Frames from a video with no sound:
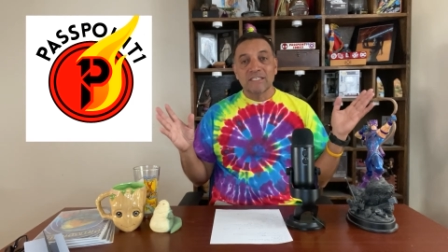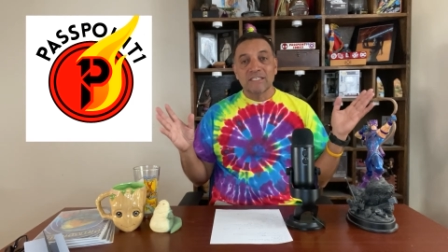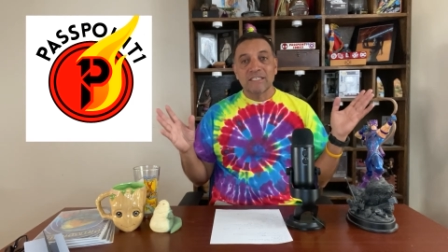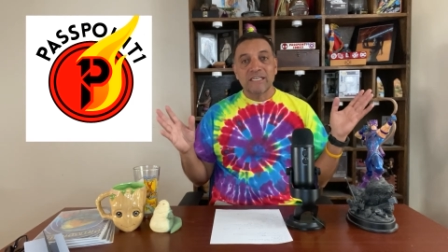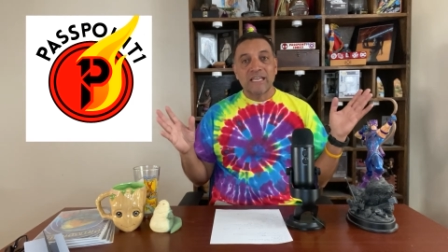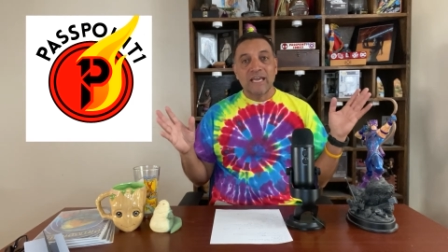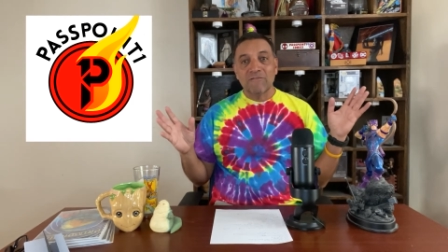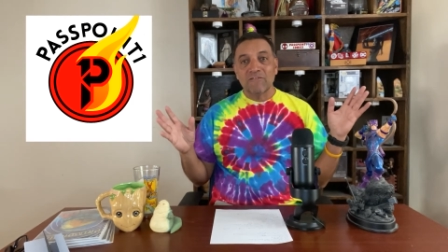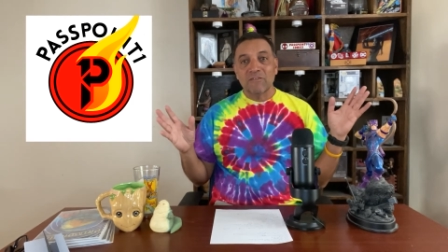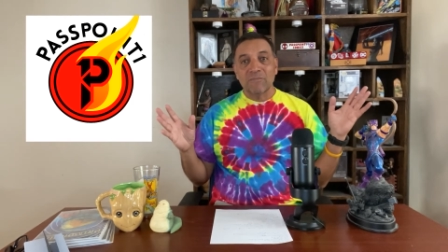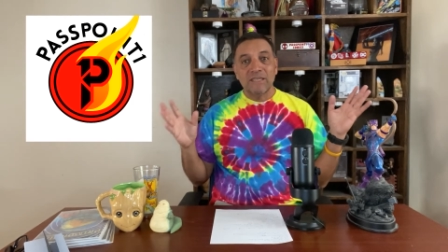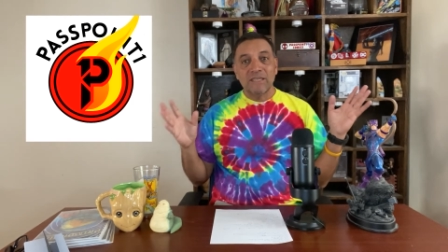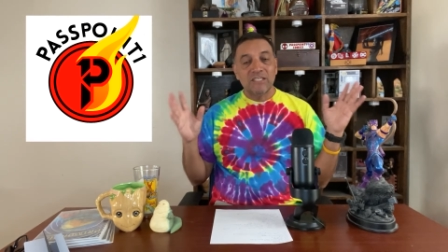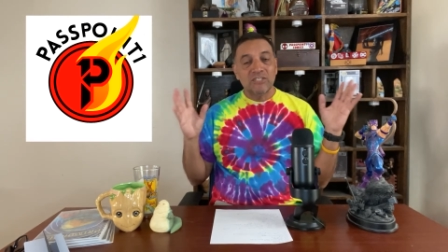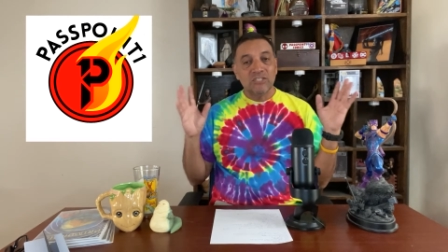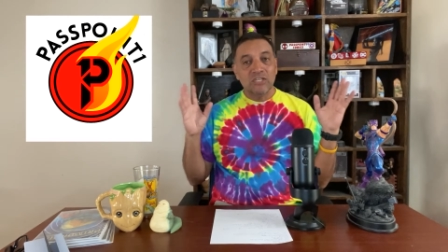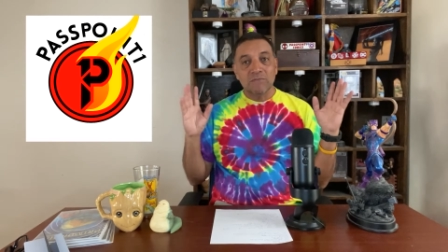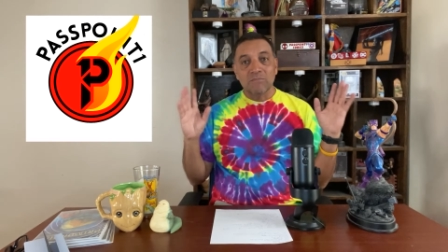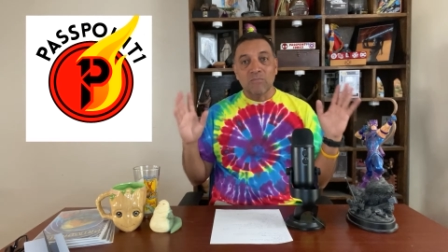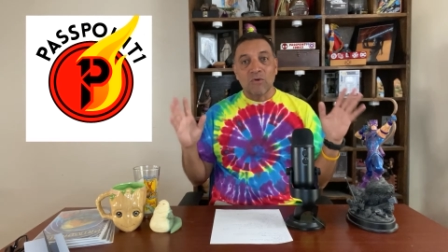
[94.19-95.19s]
Doesn't have to be
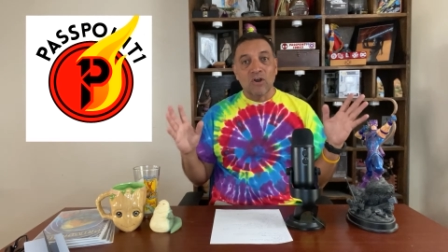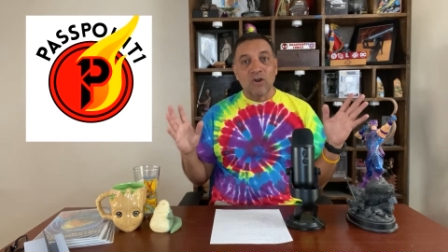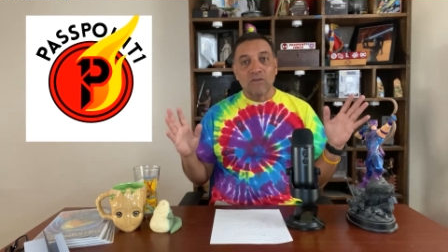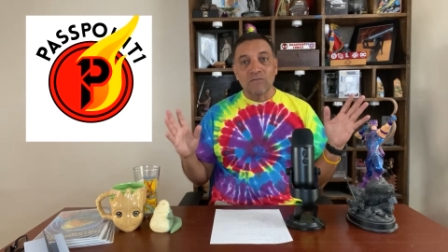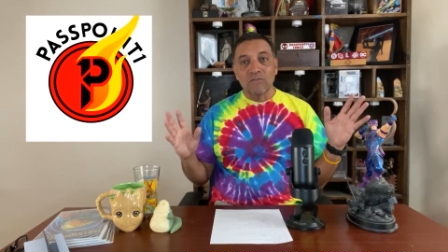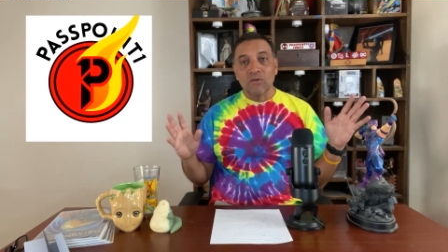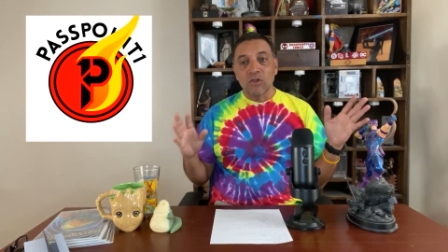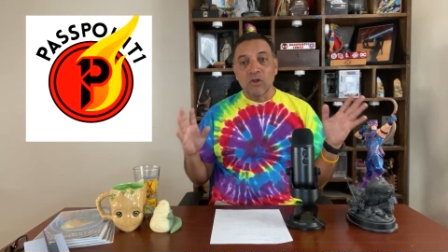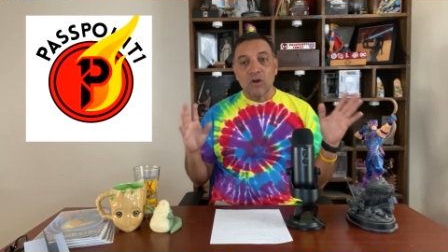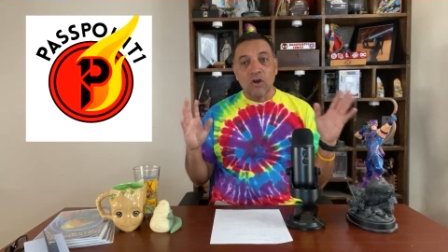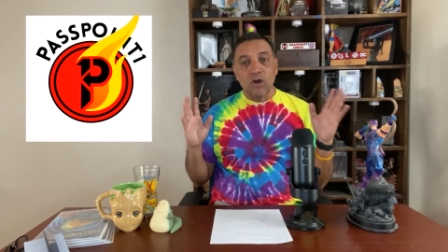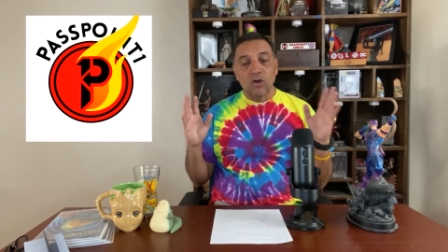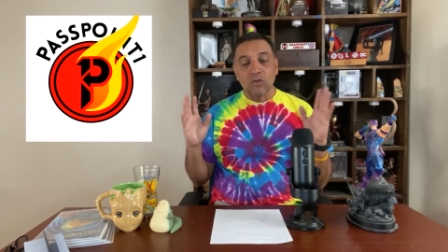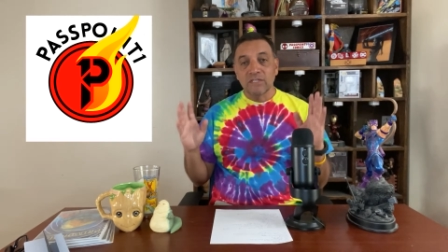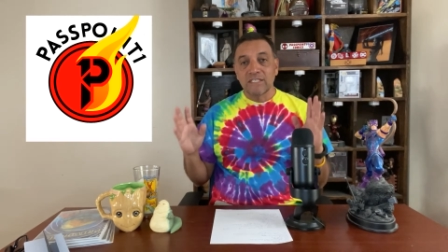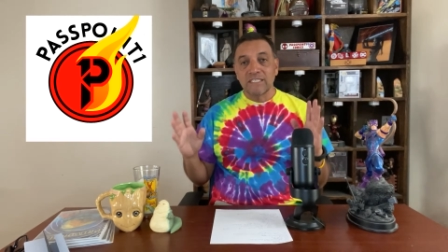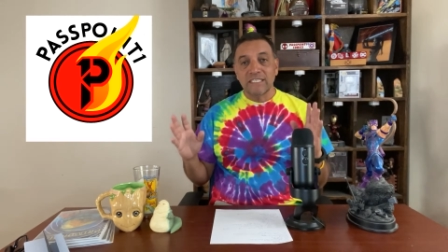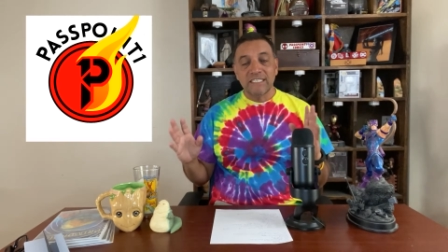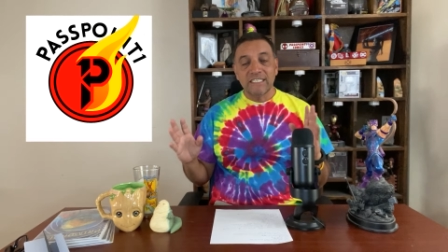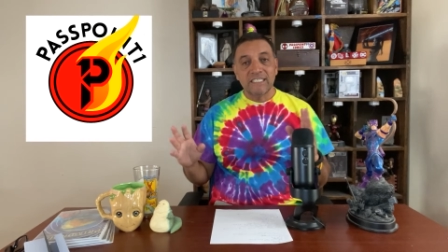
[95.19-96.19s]
just Marvel,
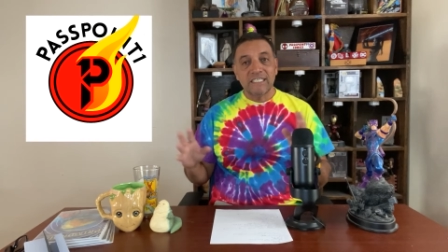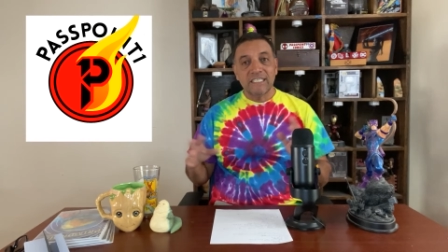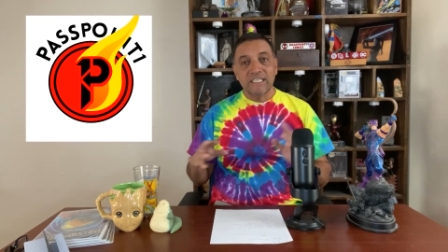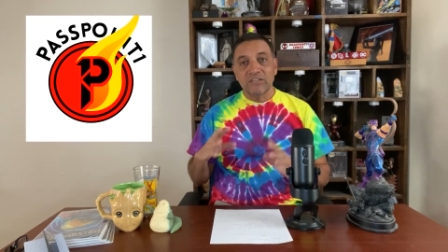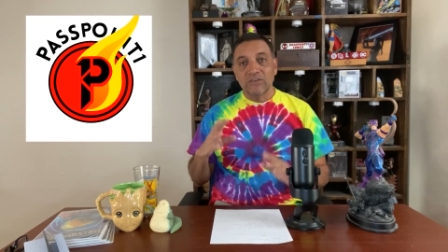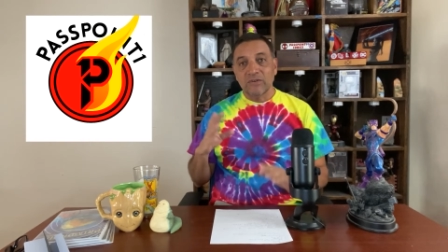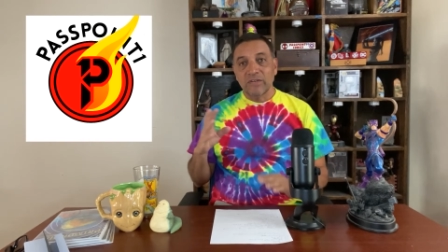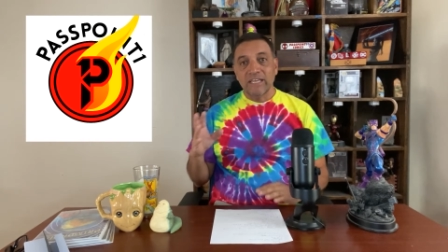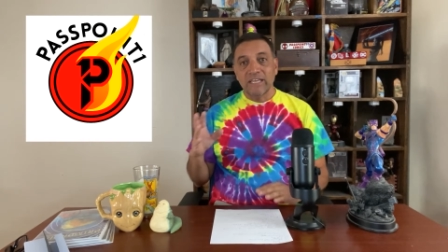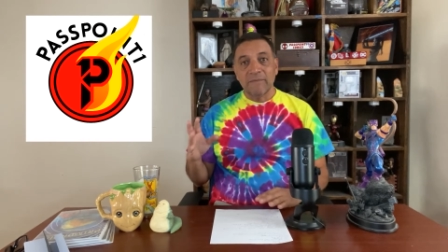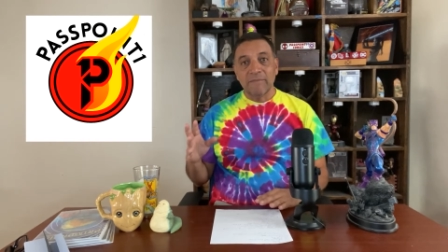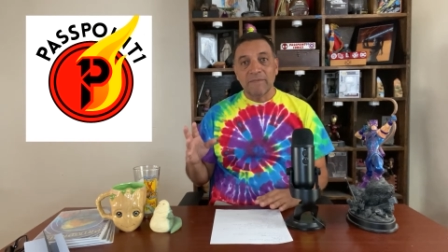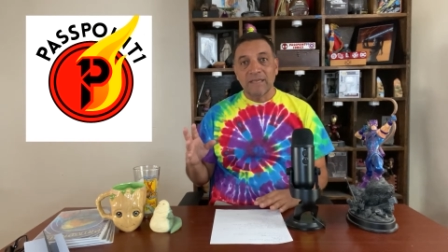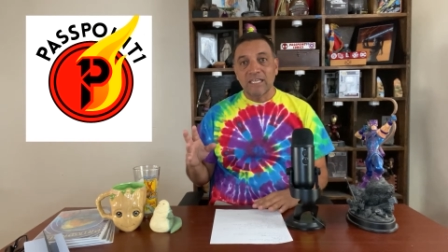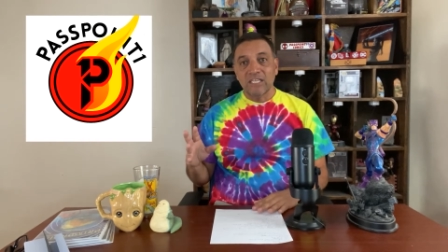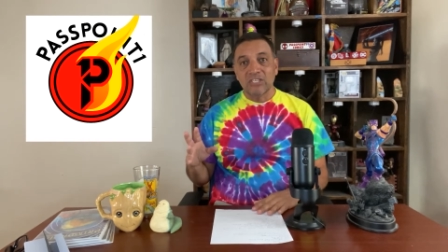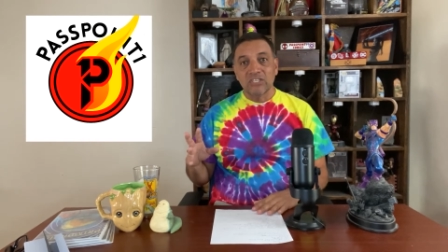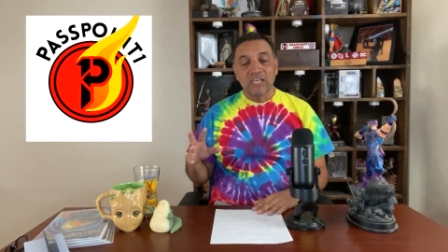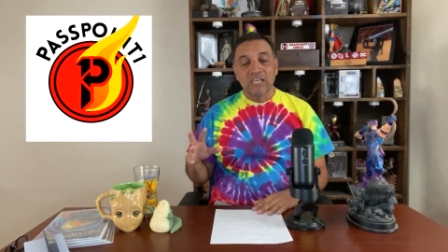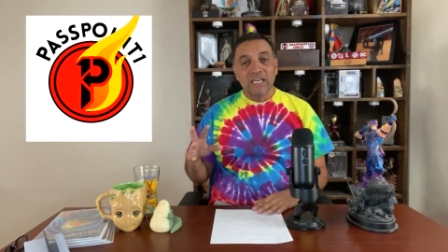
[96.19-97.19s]
all DC or
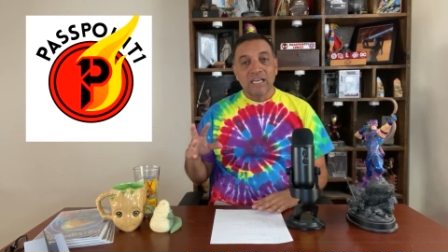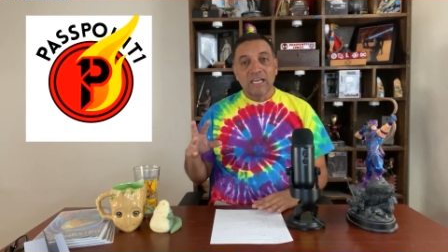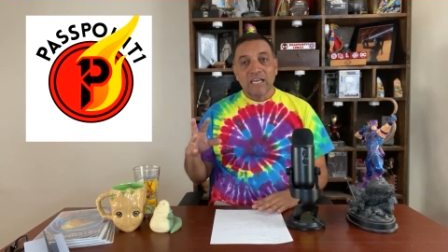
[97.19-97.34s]
Image.